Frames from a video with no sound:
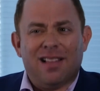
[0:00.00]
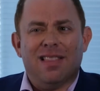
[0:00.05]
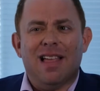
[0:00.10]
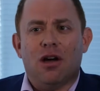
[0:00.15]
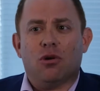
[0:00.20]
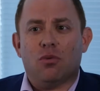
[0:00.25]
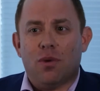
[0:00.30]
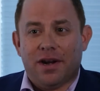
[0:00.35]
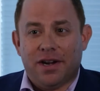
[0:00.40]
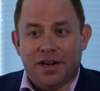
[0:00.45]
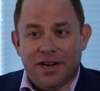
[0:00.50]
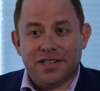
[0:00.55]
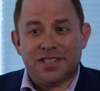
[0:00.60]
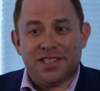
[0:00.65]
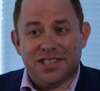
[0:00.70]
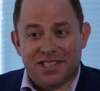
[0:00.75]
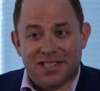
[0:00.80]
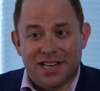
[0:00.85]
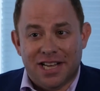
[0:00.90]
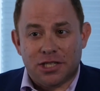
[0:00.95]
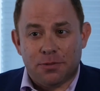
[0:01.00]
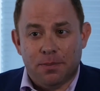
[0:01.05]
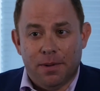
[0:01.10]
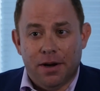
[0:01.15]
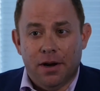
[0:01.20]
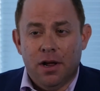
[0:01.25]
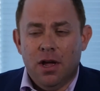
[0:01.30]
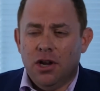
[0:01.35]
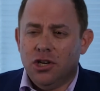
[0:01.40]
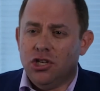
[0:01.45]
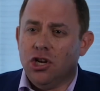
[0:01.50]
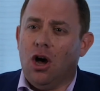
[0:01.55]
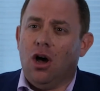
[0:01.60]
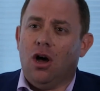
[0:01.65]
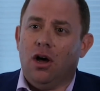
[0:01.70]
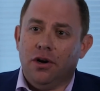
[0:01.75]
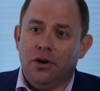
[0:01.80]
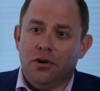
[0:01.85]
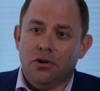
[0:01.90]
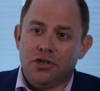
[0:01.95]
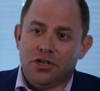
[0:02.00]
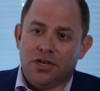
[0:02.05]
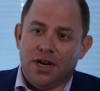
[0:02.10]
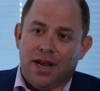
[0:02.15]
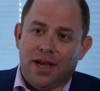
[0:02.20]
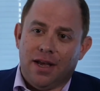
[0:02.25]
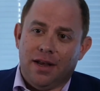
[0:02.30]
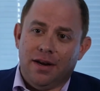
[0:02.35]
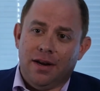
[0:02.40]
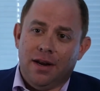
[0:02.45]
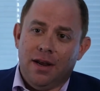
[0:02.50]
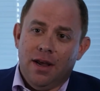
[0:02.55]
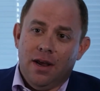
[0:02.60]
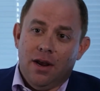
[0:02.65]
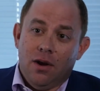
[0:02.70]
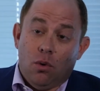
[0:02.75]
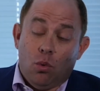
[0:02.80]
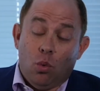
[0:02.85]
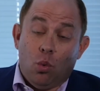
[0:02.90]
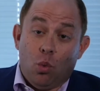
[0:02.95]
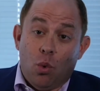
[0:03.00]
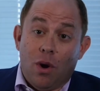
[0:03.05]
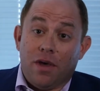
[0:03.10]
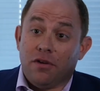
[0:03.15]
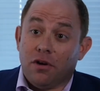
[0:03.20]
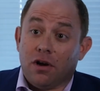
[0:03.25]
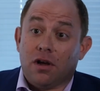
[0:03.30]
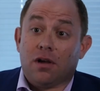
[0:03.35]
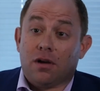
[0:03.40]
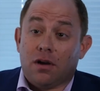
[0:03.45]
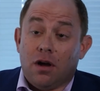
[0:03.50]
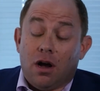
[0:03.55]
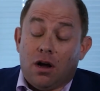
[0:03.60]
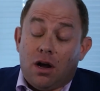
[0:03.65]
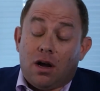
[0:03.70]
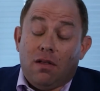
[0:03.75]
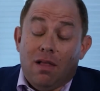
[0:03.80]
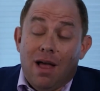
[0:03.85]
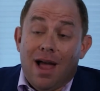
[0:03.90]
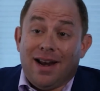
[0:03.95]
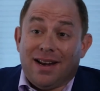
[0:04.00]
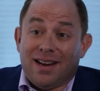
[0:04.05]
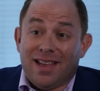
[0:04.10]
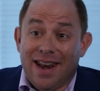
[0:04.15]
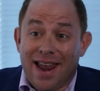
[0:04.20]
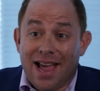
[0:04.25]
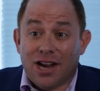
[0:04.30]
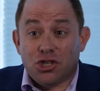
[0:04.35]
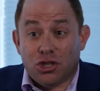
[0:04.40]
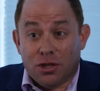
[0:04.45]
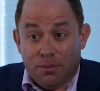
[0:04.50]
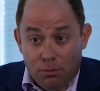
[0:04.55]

cloud readiness assessment to understand whether a client can actually